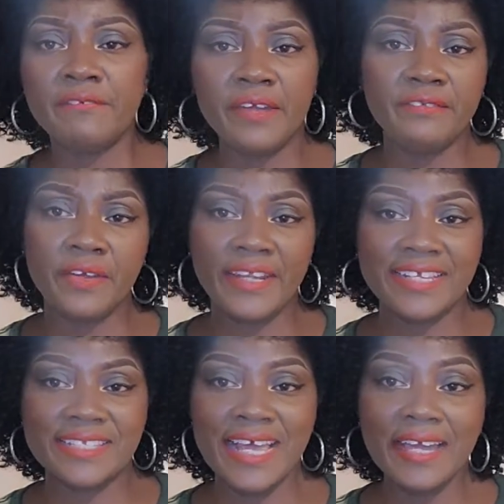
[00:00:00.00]
very, very
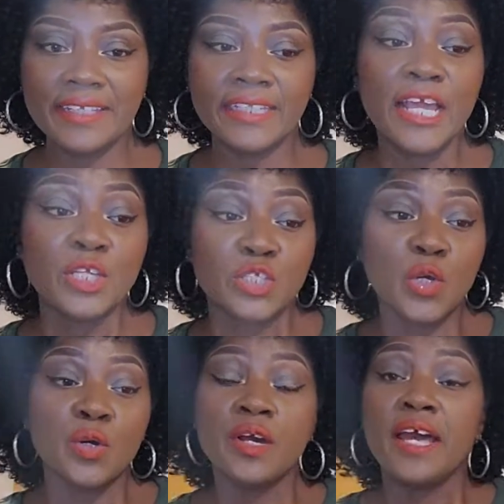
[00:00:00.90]
exciting.
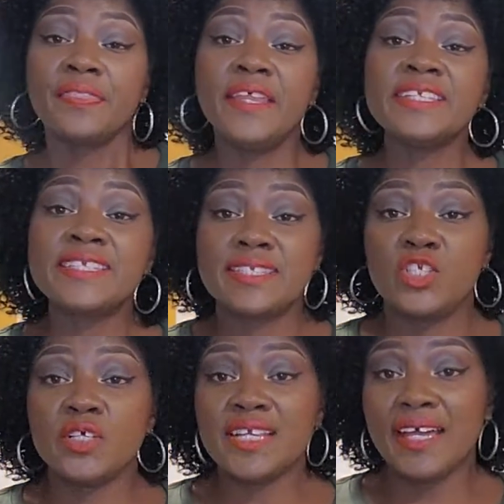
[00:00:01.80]
So this is
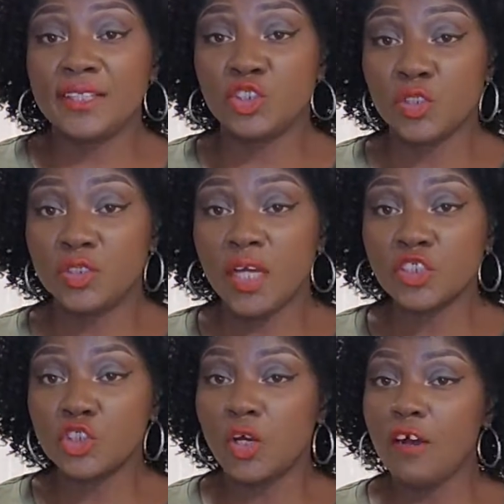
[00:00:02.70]
just an
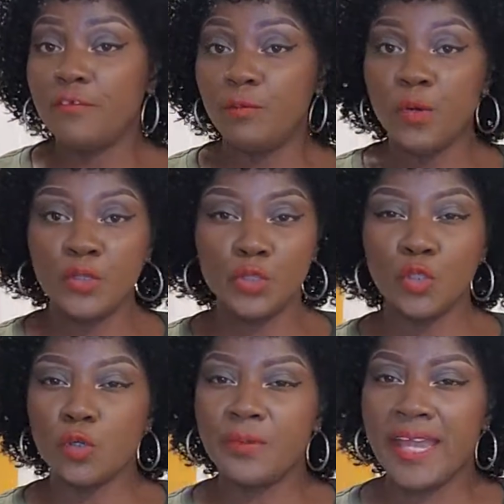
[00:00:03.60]
introduction of what you're
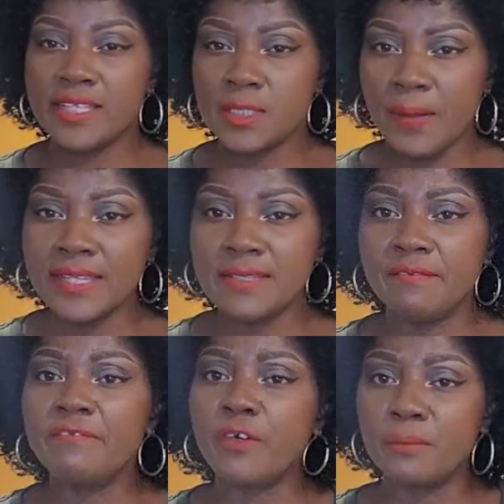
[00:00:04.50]
gonna be
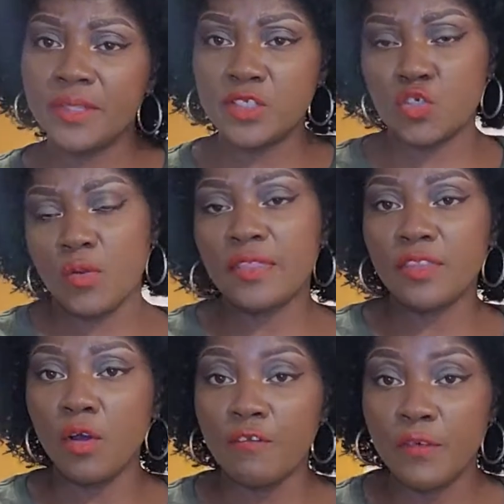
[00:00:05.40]
expecting from The Strength
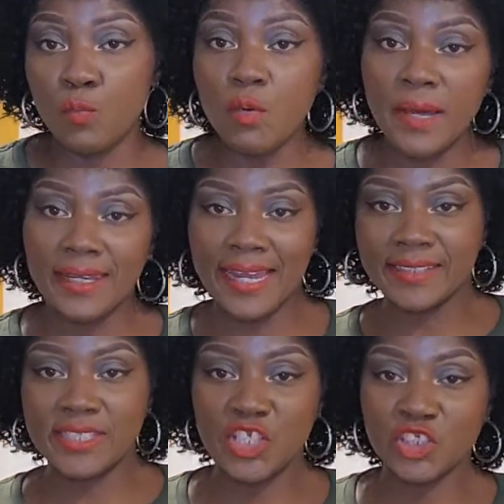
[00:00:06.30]
of a Woman, like
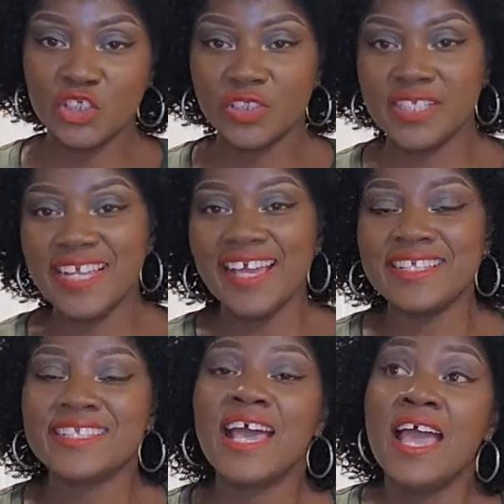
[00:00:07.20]
the t-shirt
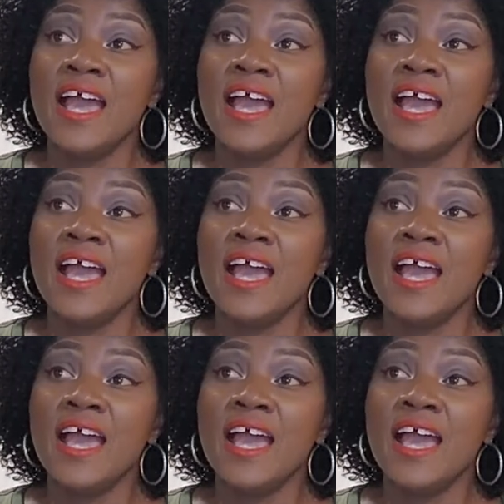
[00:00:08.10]
says.